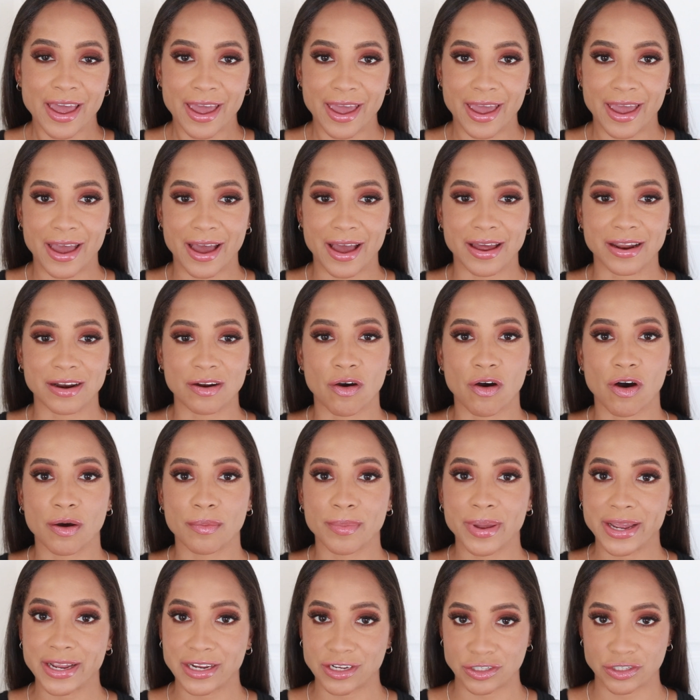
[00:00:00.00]
and all
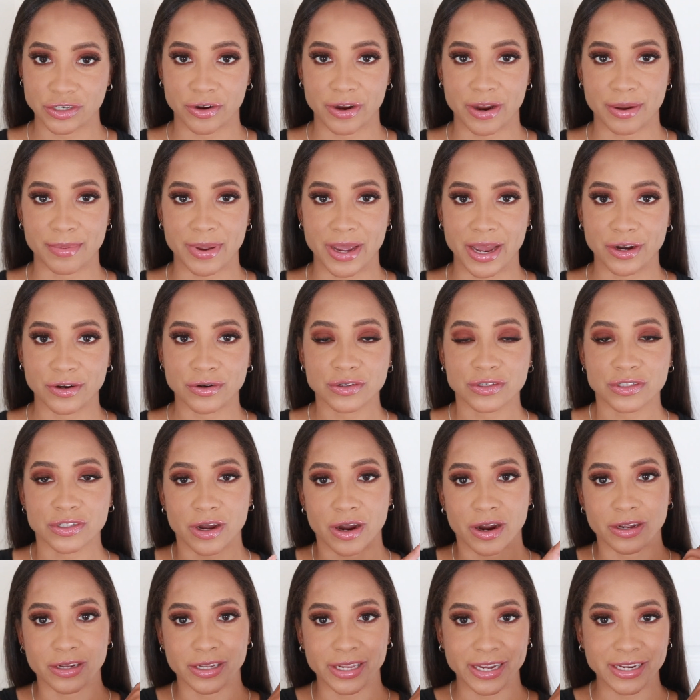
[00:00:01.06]
my Instagram handles
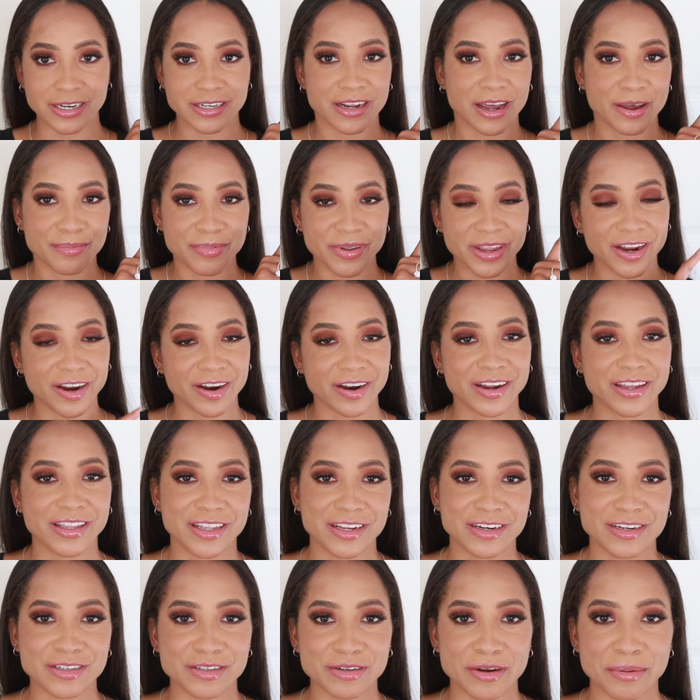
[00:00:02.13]
are linked up here in the
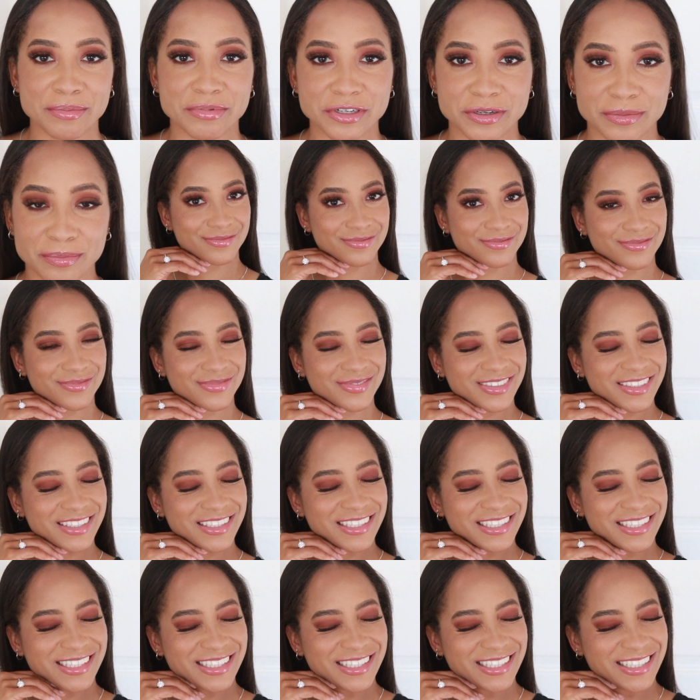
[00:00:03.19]
description
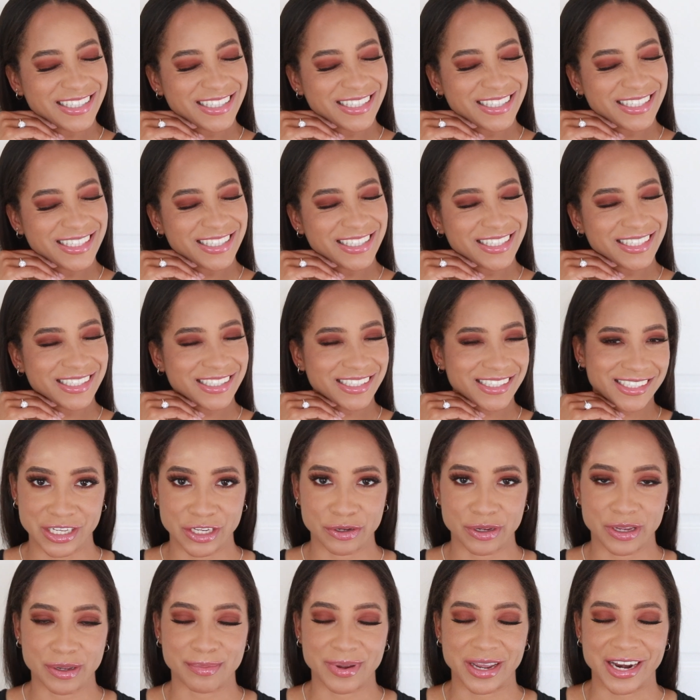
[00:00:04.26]
box. And I will see
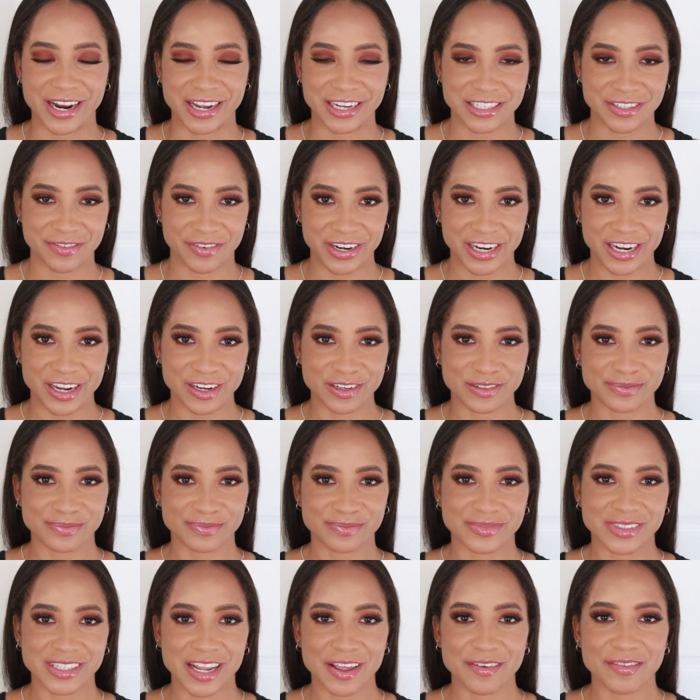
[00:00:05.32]
you in my next video.
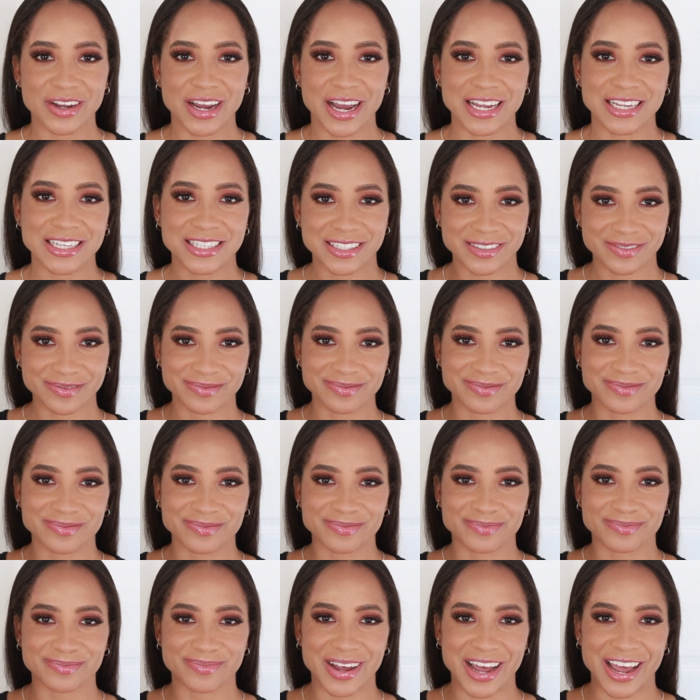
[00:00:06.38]
Love you guys.
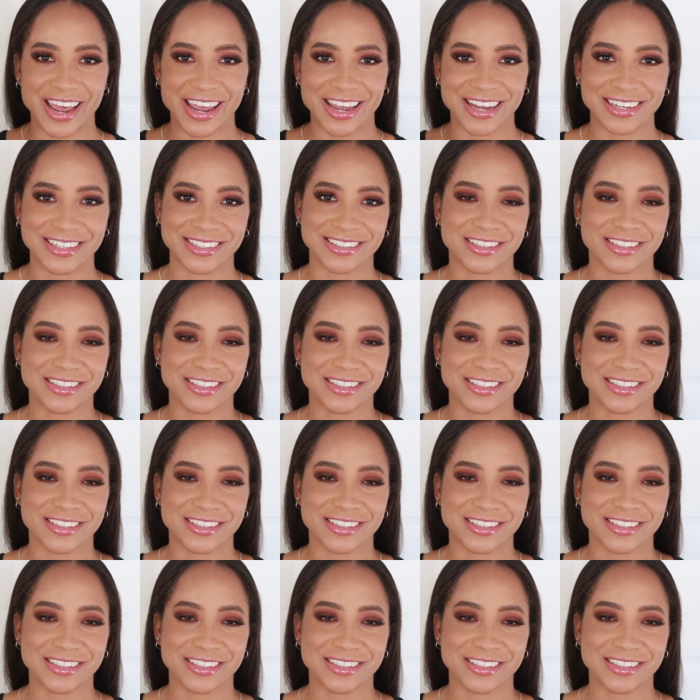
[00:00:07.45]
Bye.